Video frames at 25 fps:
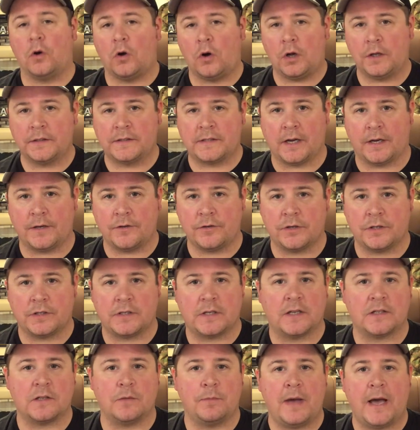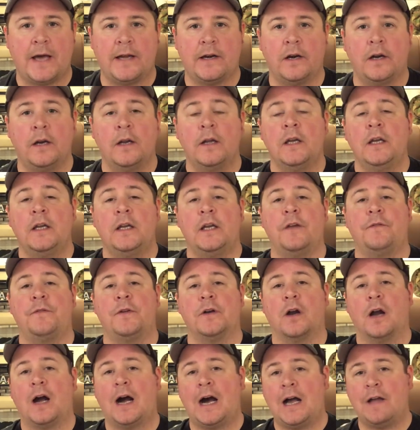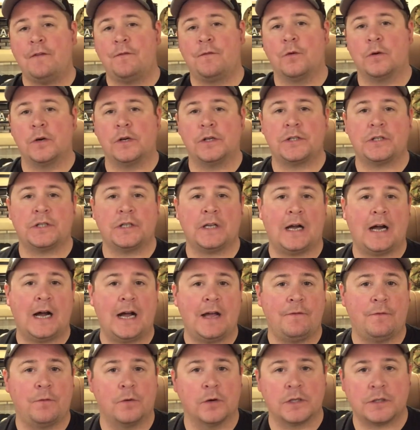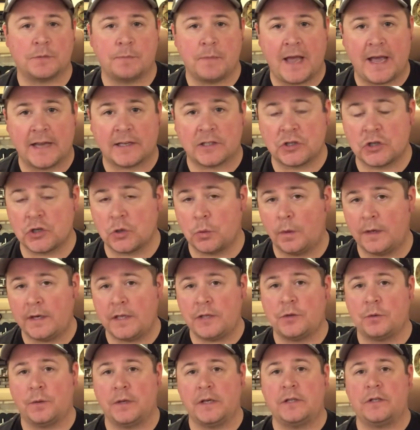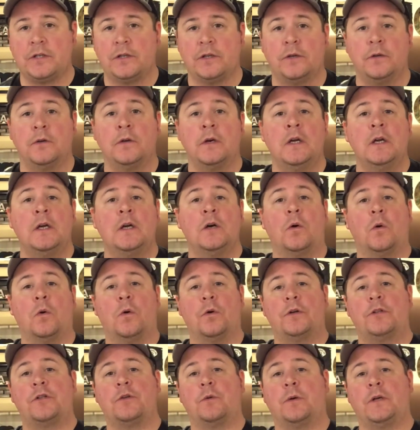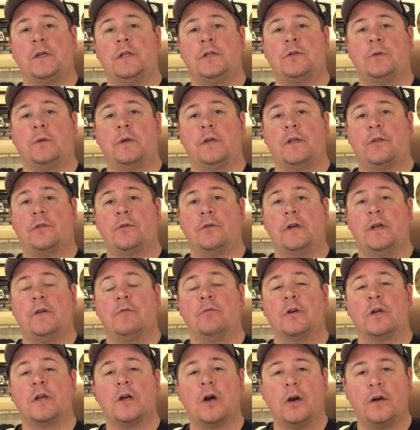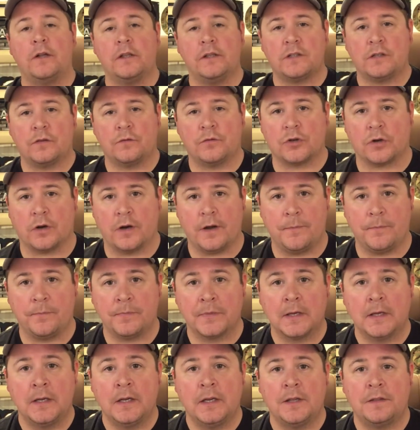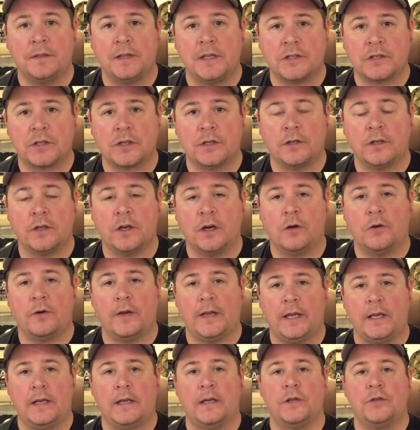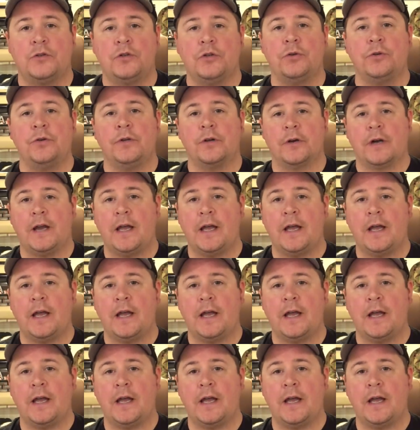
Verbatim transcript: all Tundras. Doesn't matter if you're iForce, iForce Max 2022 or 2023, regardless of trim, this could go into your